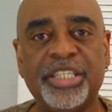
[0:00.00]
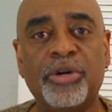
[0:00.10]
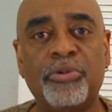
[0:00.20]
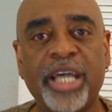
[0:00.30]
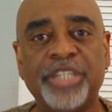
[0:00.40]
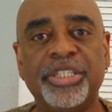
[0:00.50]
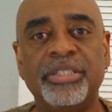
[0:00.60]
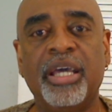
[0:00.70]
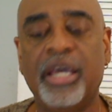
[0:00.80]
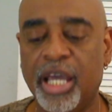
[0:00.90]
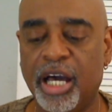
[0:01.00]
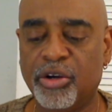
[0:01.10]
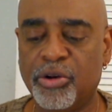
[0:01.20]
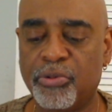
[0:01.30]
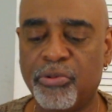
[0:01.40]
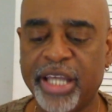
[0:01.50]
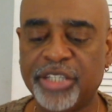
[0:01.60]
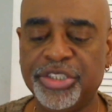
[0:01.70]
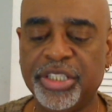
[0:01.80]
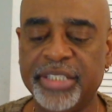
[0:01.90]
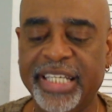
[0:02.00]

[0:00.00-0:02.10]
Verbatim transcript: A correction, a correction